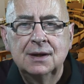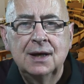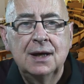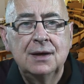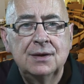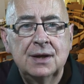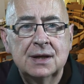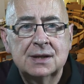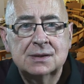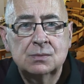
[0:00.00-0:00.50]

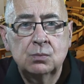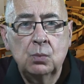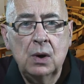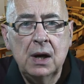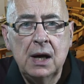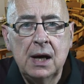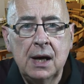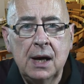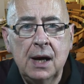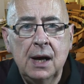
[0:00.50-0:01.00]
In this
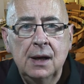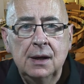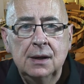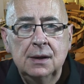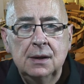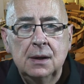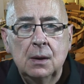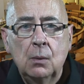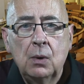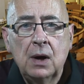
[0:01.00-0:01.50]
way,
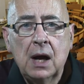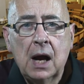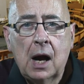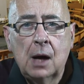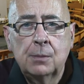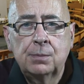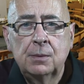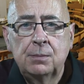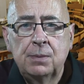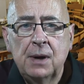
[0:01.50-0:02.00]
we
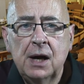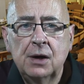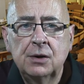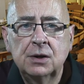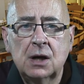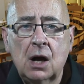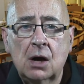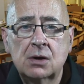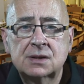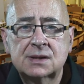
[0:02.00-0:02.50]
are
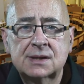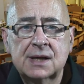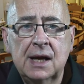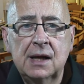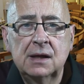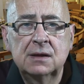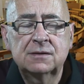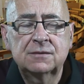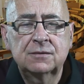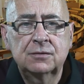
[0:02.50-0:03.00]
preparing
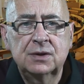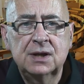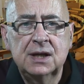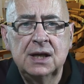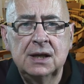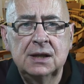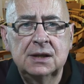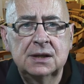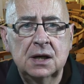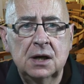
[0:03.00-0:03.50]
ourselves for
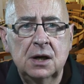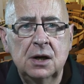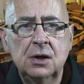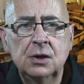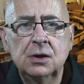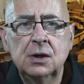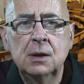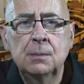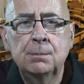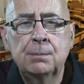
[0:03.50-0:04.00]
the
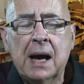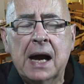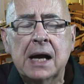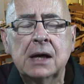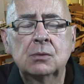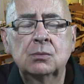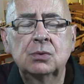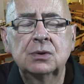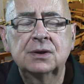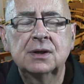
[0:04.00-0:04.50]
eternal
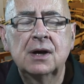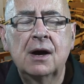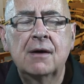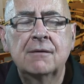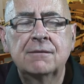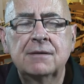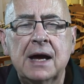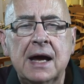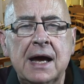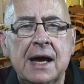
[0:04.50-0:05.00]
banquet
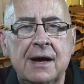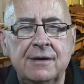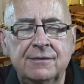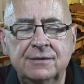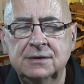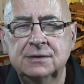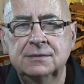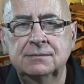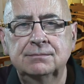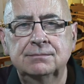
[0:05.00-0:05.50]
of
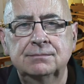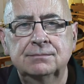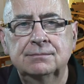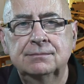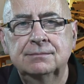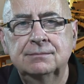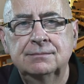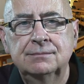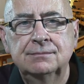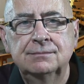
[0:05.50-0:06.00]
heaven.
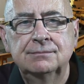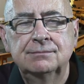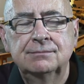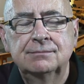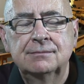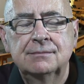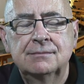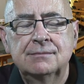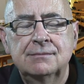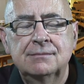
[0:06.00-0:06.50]

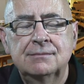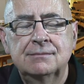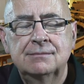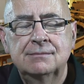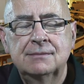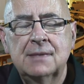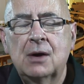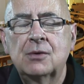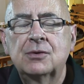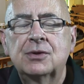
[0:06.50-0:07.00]

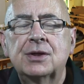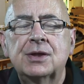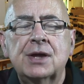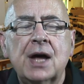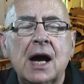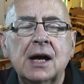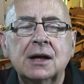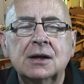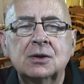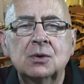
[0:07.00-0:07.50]
Now,
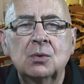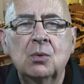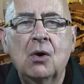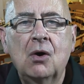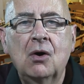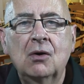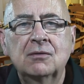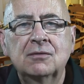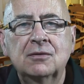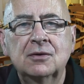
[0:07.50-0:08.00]
thank you
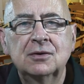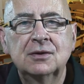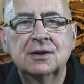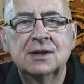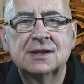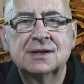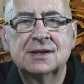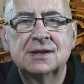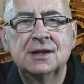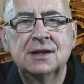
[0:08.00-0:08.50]
all for
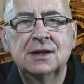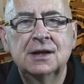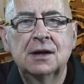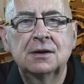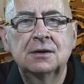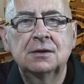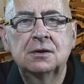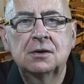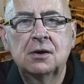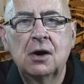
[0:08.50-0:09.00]
listening,
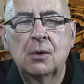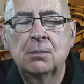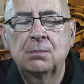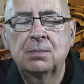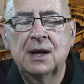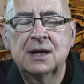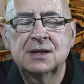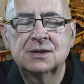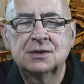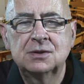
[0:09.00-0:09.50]
and God
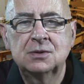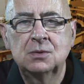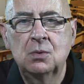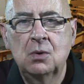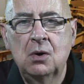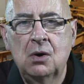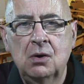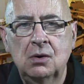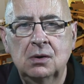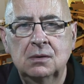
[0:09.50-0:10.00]
bless you
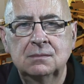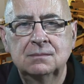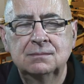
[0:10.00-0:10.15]
all.